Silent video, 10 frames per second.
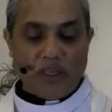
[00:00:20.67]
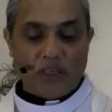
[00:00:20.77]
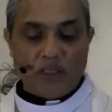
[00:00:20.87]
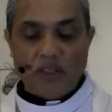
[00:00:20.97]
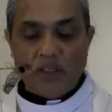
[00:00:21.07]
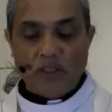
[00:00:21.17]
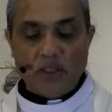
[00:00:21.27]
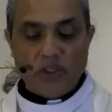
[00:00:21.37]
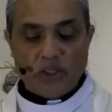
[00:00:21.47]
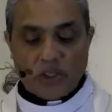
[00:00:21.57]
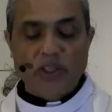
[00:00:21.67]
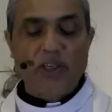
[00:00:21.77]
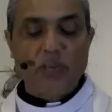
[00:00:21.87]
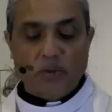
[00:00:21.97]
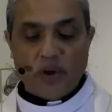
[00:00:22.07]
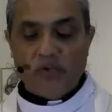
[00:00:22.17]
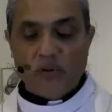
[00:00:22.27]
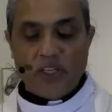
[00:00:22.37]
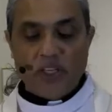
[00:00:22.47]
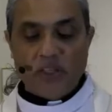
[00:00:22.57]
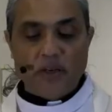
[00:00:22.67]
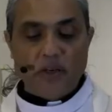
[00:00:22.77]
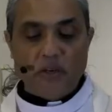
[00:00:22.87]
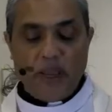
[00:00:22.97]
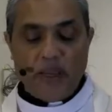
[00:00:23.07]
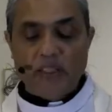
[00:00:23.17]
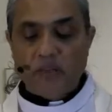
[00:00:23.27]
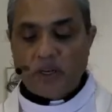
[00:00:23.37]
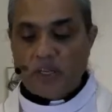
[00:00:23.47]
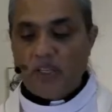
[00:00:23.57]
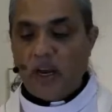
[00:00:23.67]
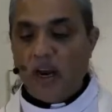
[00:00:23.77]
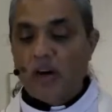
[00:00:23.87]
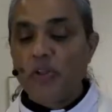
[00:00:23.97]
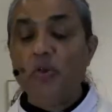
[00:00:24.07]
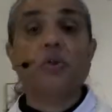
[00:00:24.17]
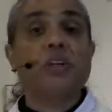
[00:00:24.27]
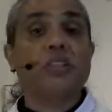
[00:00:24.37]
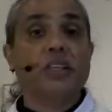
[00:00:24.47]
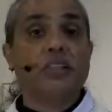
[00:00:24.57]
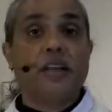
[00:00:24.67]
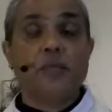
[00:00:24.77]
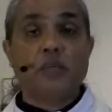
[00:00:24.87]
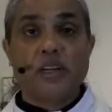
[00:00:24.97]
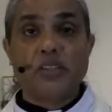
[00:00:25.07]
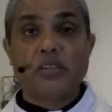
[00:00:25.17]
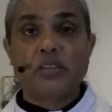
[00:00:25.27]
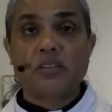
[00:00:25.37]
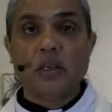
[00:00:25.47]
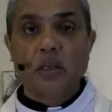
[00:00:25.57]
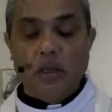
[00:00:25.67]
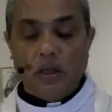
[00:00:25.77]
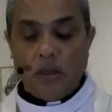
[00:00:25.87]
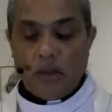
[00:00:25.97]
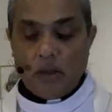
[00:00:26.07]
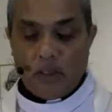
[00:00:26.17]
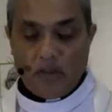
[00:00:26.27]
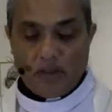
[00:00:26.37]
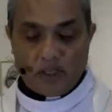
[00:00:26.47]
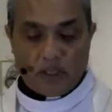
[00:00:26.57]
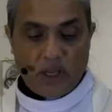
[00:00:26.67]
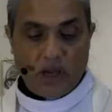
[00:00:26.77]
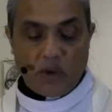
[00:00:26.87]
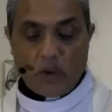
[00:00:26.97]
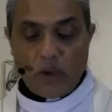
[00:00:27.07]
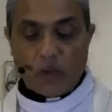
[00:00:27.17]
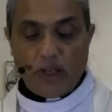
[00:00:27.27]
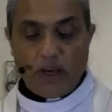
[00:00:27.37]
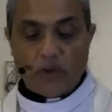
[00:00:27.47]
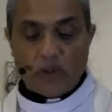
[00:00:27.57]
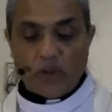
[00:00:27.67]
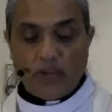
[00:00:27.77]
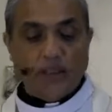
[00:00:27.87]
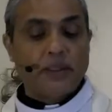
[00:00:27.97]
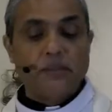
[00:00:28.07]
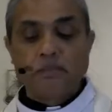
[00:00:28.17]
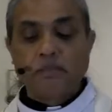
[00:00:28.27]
Let's certainly pray for each other, and may especially our Eucharistic celebrations give us our hope and our strength.